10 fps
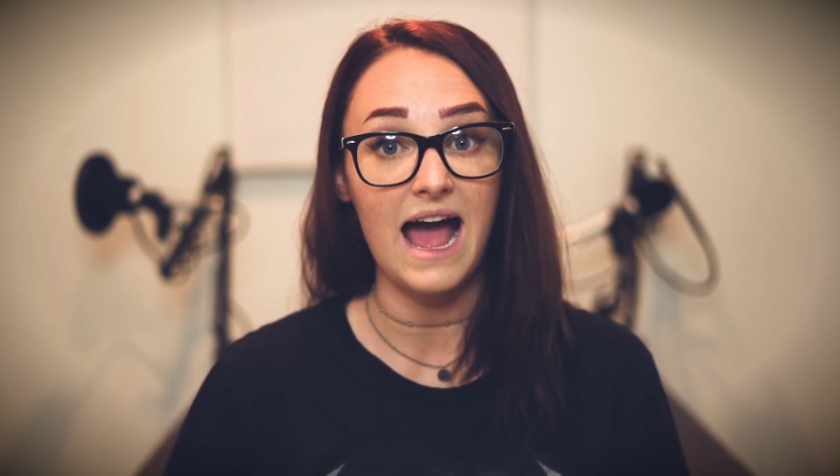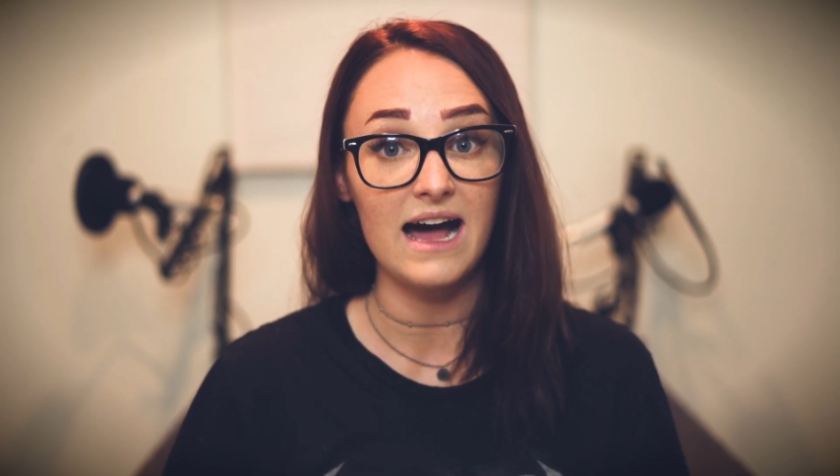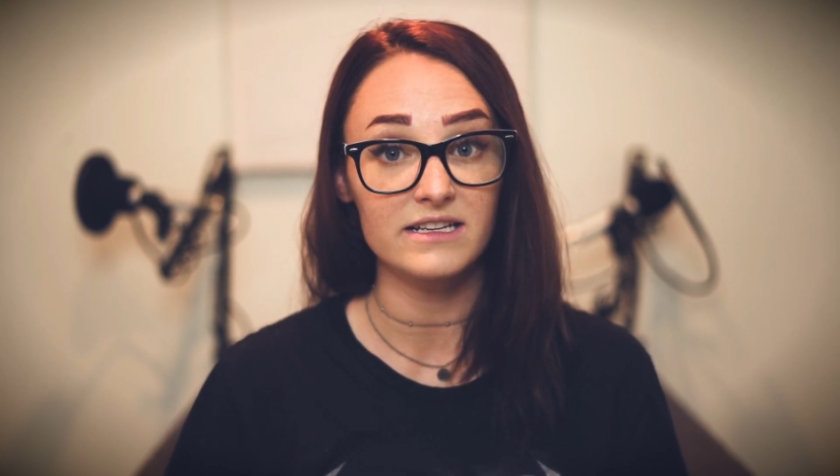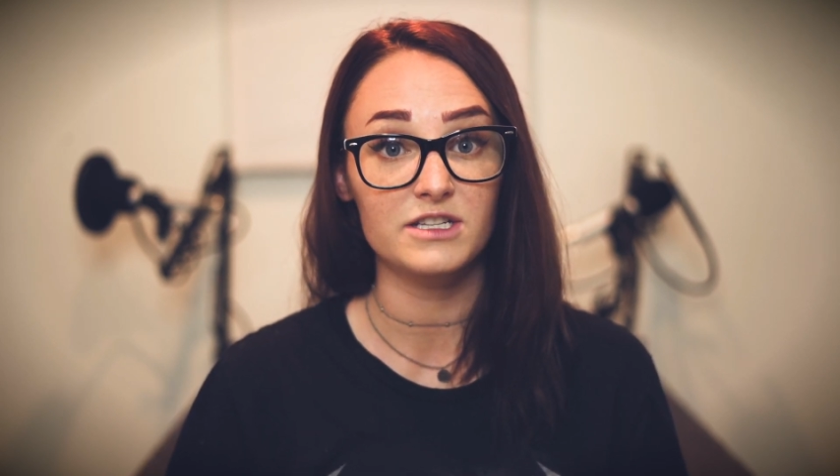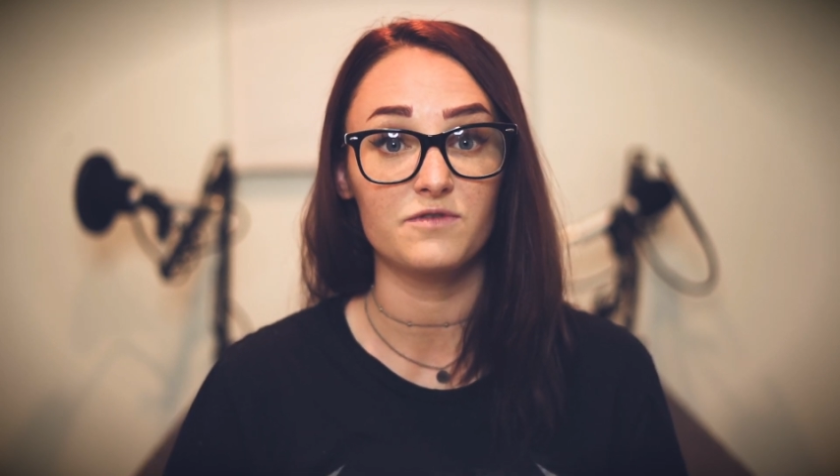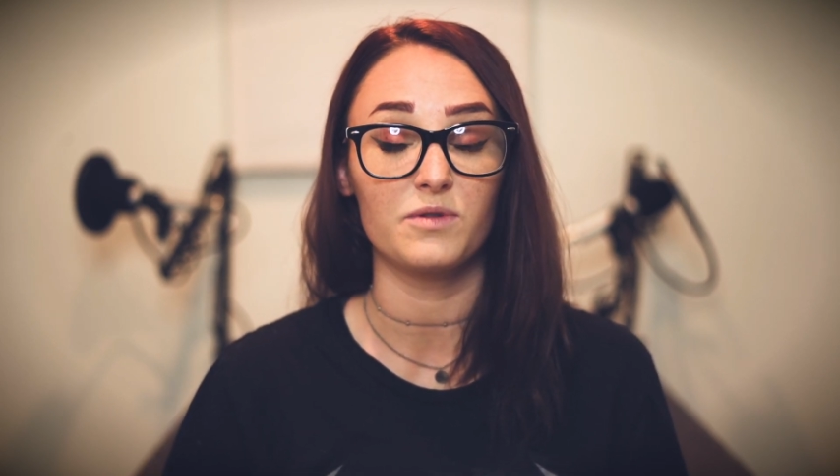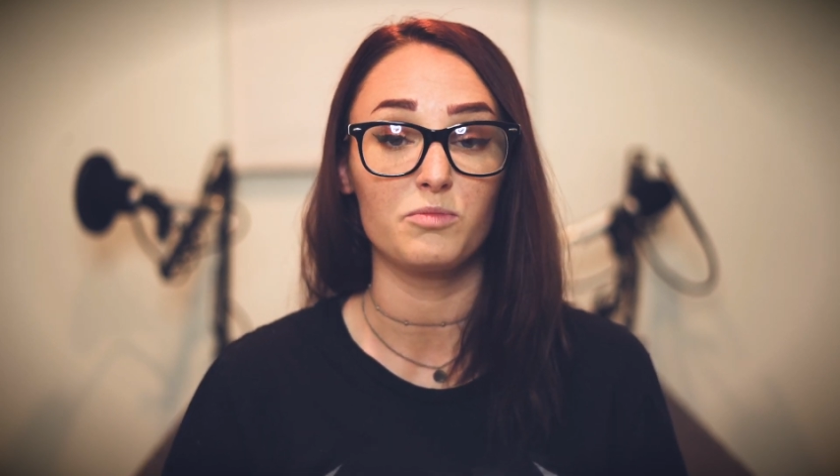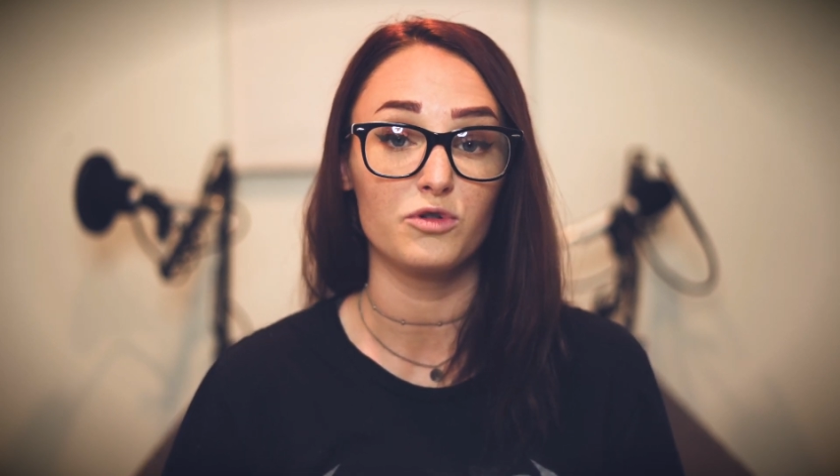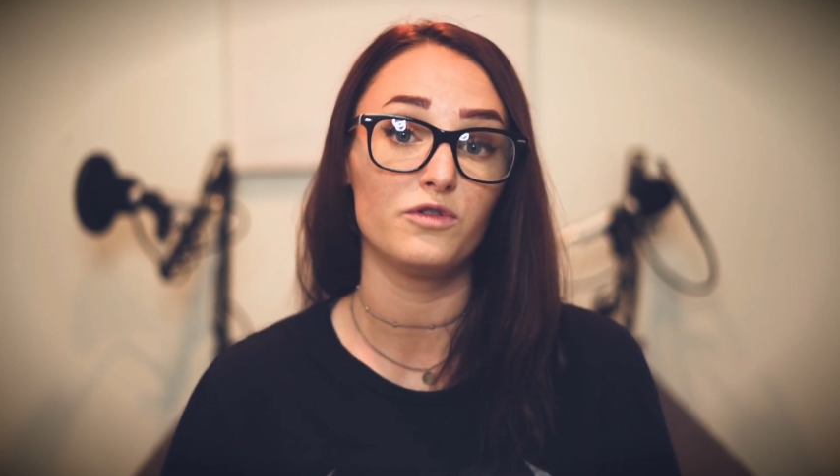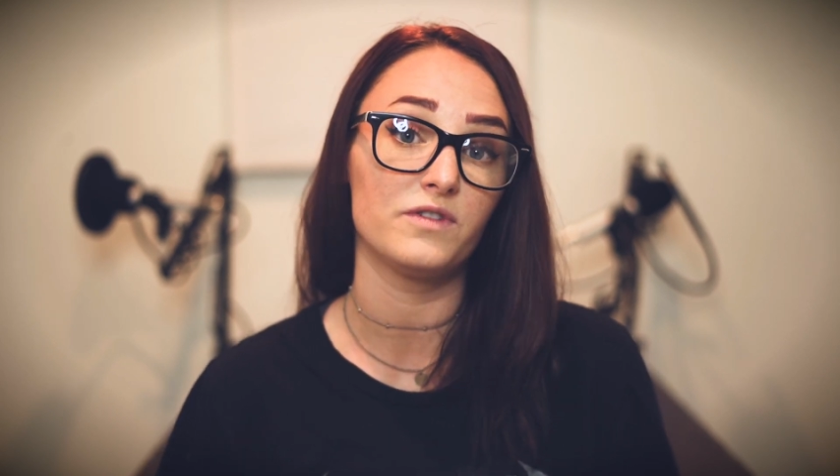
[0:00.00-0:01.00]
asks for
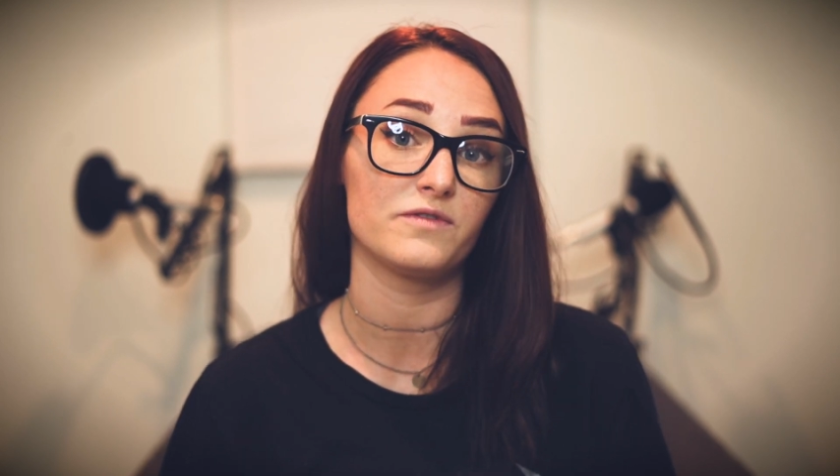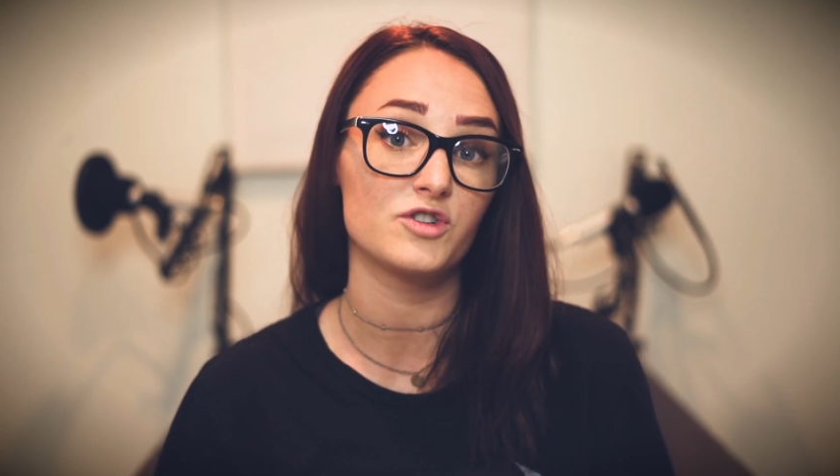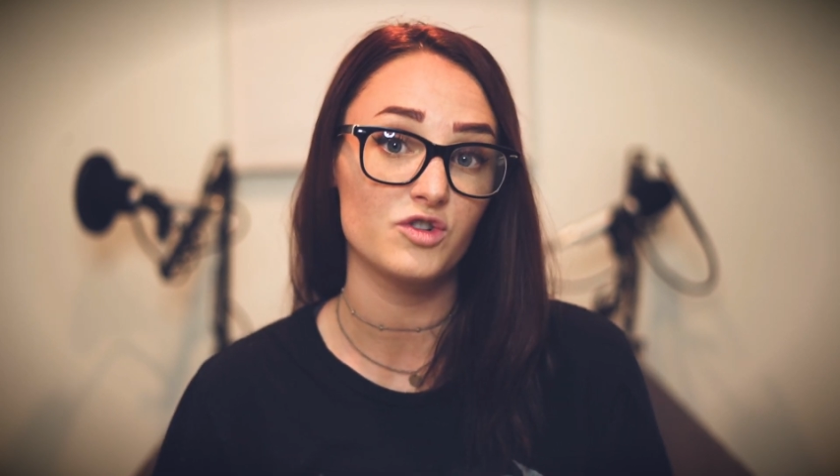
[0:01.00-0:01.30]
proof of